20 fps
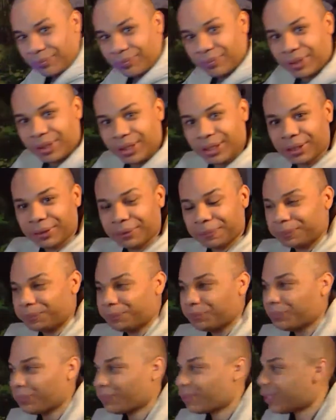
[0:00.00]
Okay.
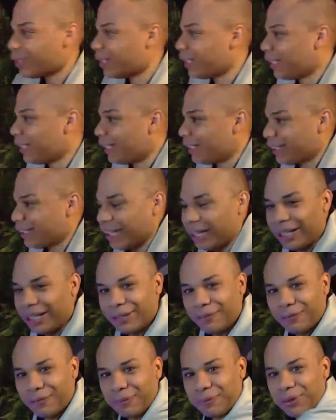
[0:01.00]
Now
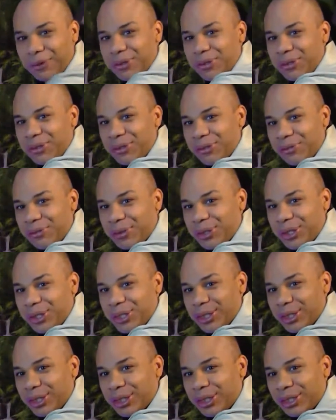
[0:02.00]
if a person's over
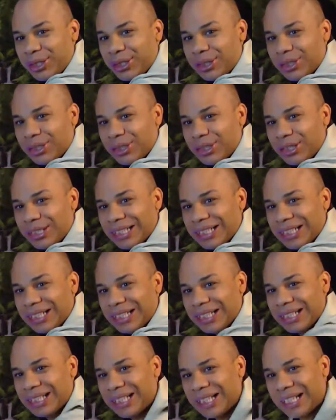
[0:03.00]
here
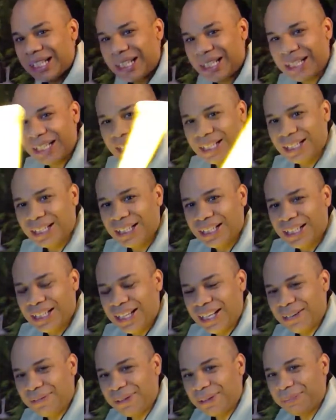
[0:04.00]
and
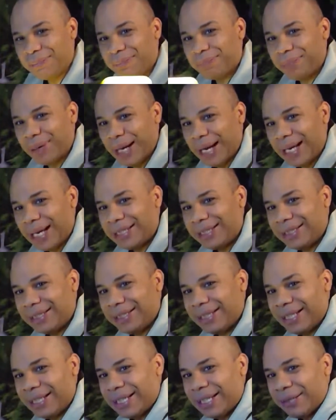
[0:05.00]
I'm like passing
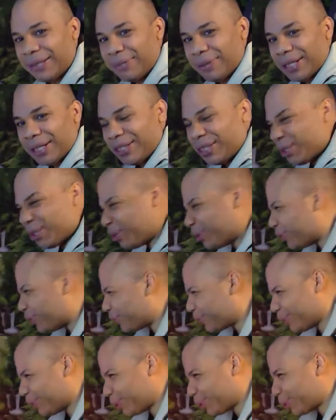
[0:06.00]
them and it still
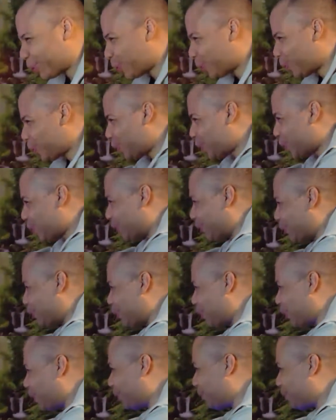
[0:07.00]
looks cool and I'm
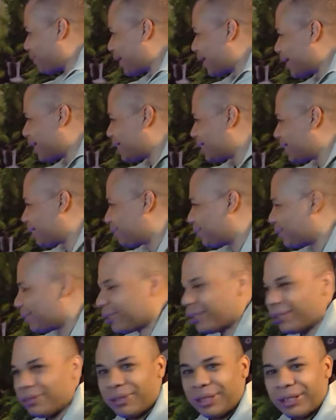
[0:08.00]
going past them
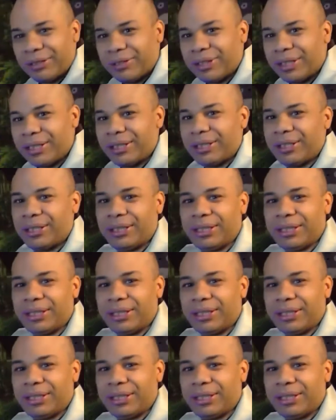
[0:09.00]
all the way over here.